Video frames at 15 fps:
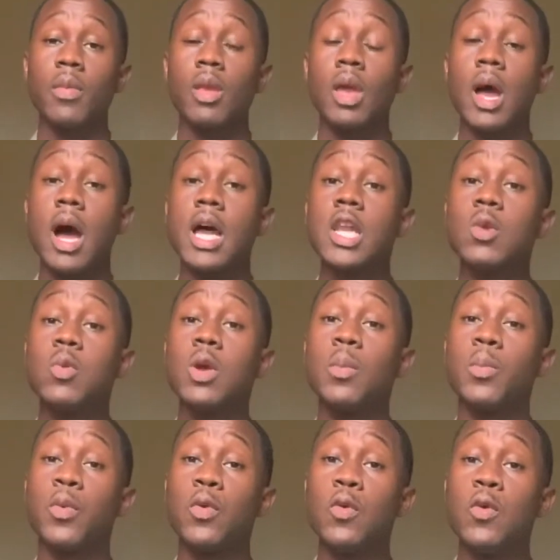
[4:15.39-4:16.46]
How do we
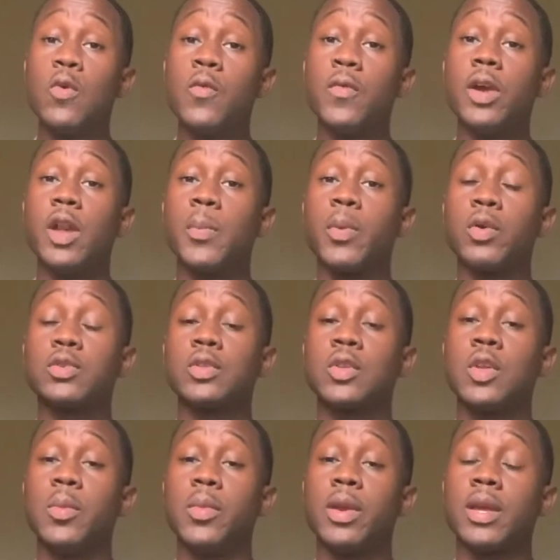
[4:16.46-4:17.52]
improve interpersonal
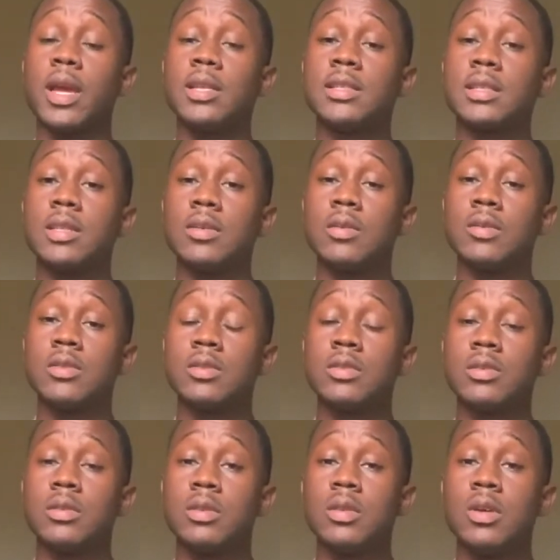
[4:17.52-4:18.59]
communication skills?
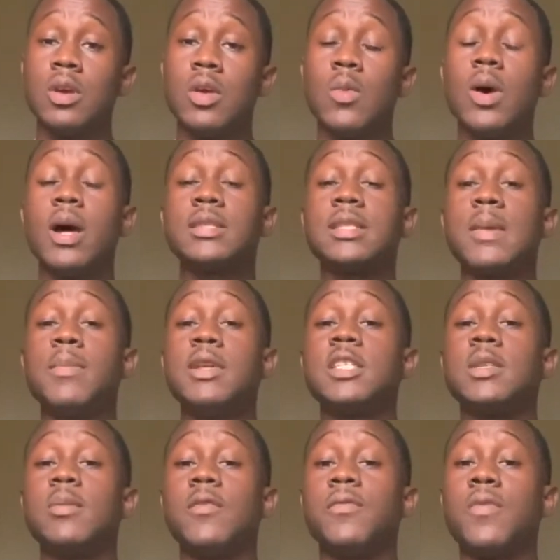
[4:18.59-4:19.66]
Well, as I
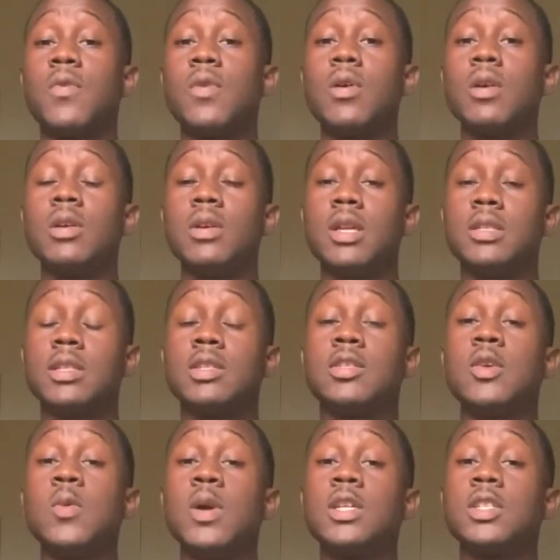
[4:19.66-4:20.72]
mentioned before, it's a
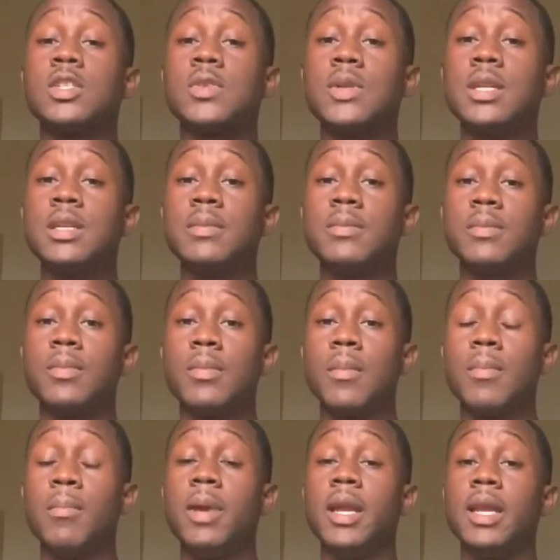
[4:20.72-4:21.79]
two-way street,
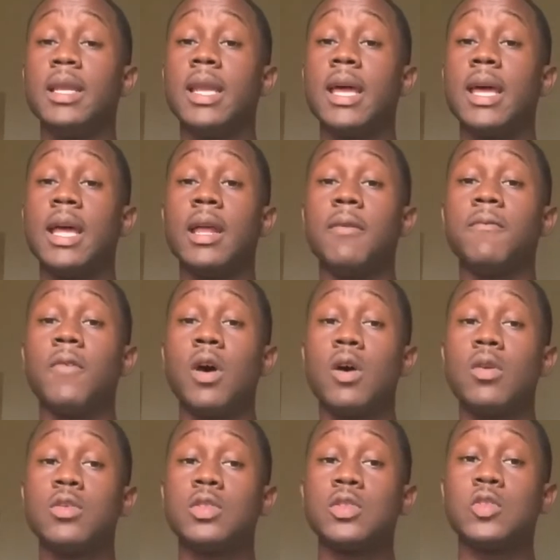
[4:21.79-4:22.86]
meaning that it
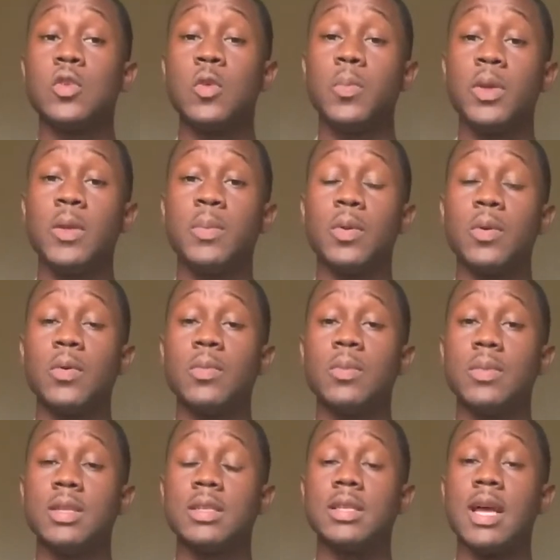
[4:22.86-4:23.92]
involves two people.
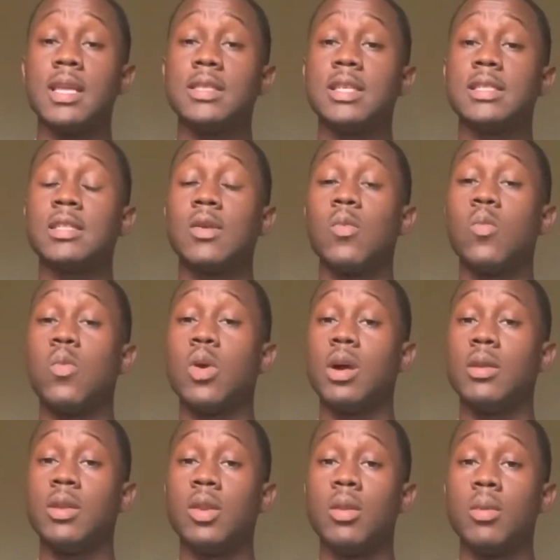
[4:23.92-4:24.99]
It's not just a
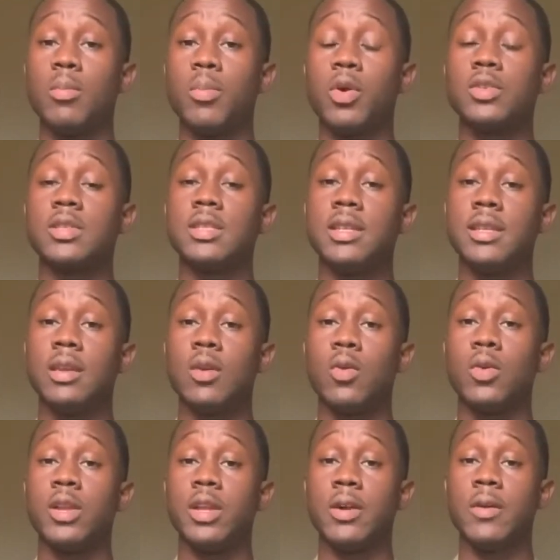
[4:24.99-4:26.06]
one-person
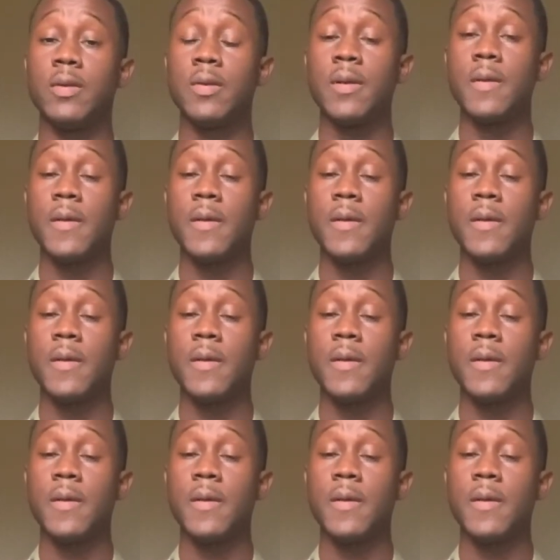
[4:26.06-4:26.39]
ordeal.